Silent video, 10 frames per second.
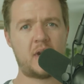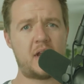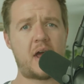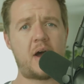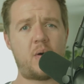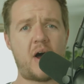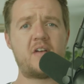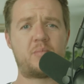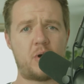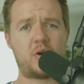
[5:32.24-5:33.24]
how
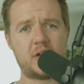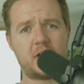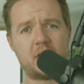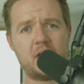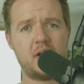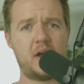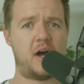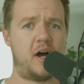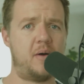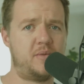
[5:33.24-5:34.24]
I've broken it
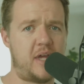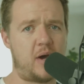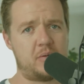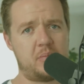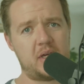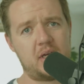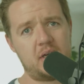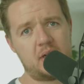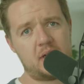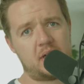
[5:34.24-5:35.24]
down to
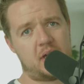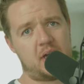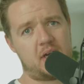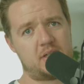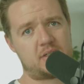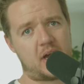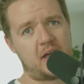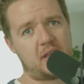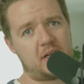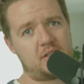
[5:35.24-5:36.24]
be is
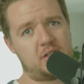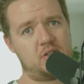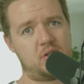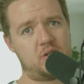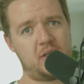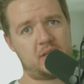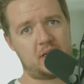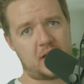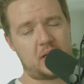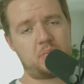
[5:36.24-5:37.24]
I like to do it
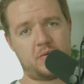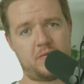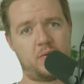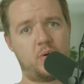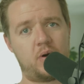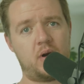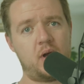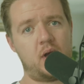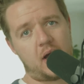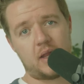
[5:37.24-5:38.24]
the night before.
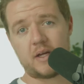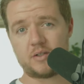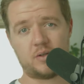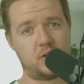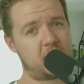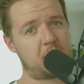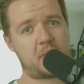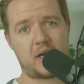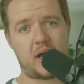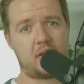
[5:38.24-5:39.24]
I like to look at
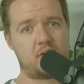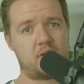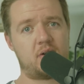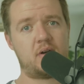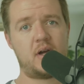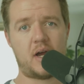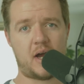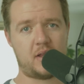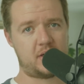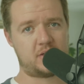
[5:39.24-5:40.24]
my calendar.
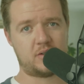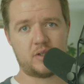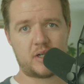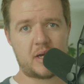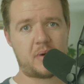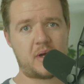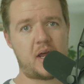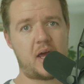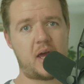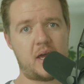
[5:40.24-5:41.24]
I like to look at my
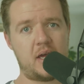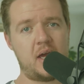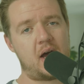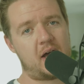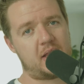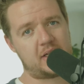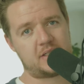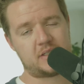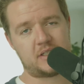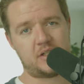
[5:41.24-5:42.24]
day. I
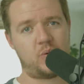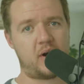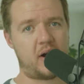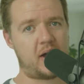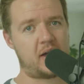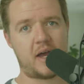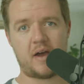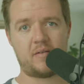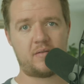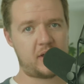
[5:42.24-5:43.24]
like to see where I
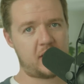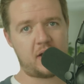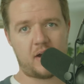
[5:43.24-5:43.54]
have